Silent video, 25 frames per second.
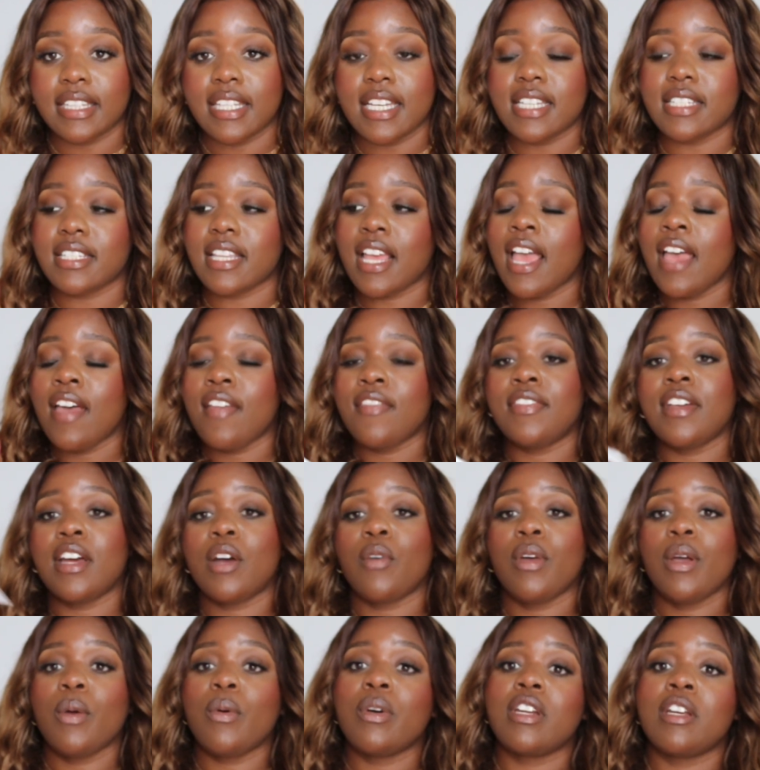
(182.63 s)
like this,
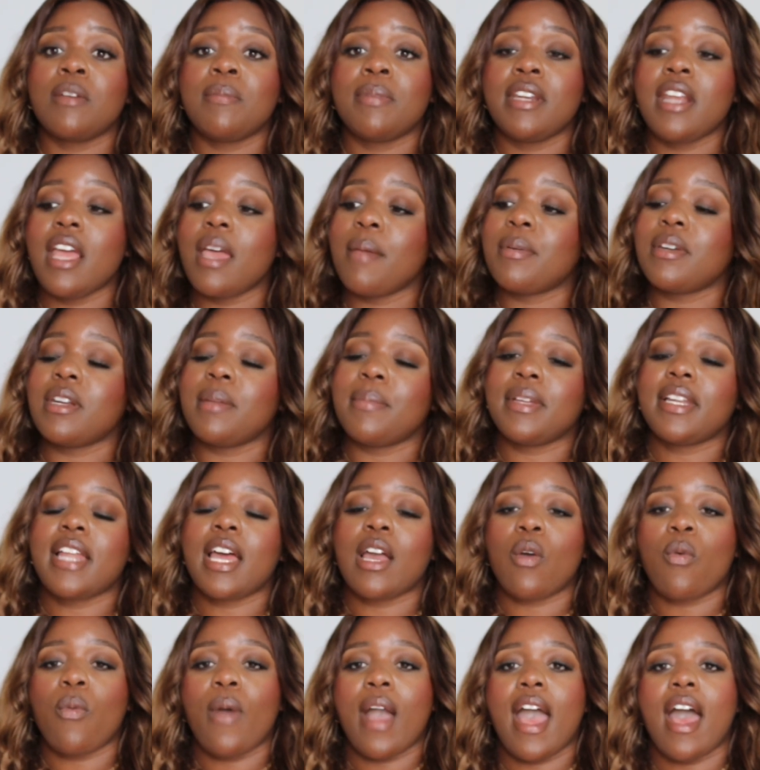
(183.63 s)
then we would have been able to be
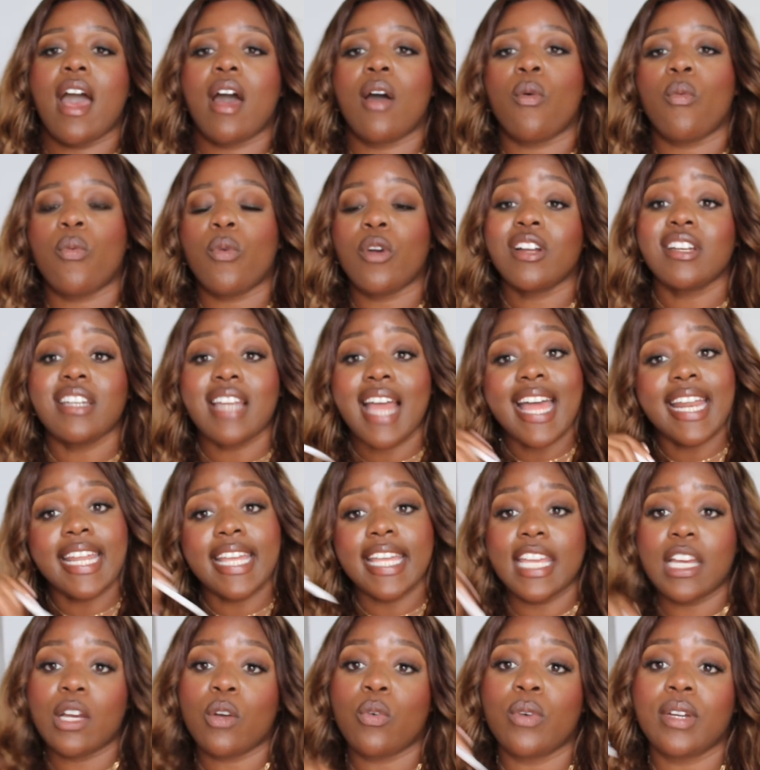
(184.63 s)
like, wow, we're
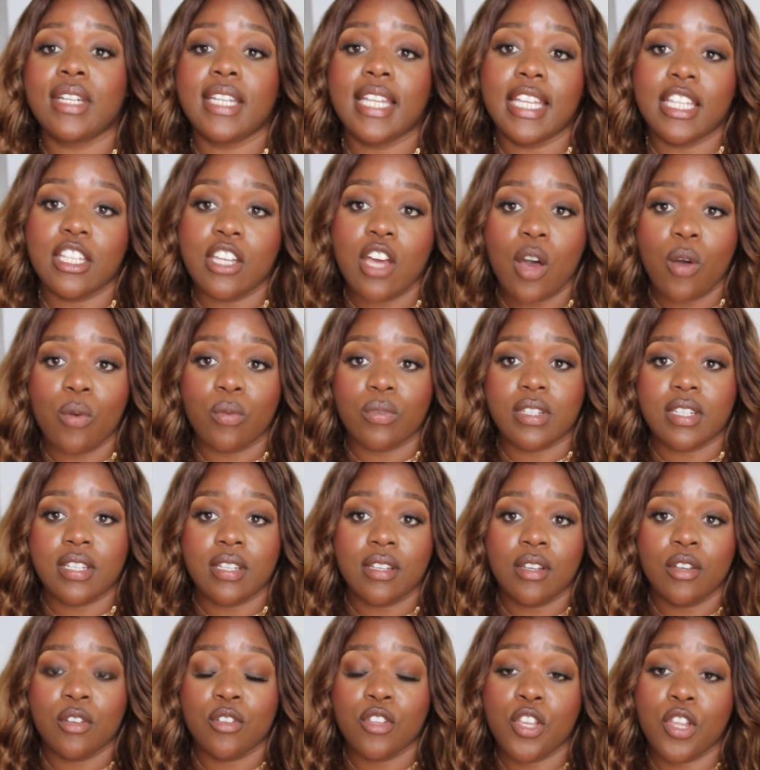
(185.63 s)
not equally
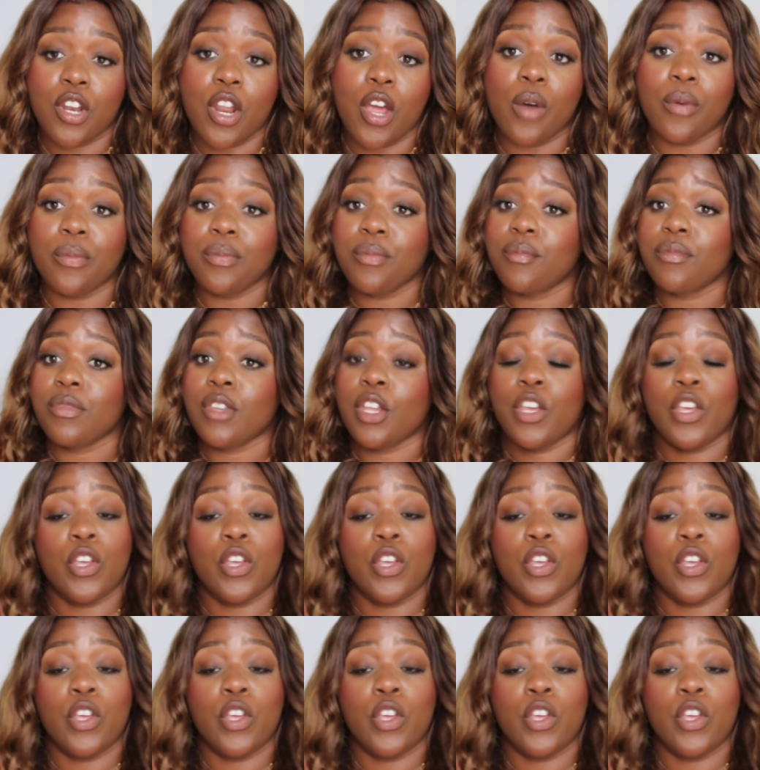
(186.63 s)
yoked, you know?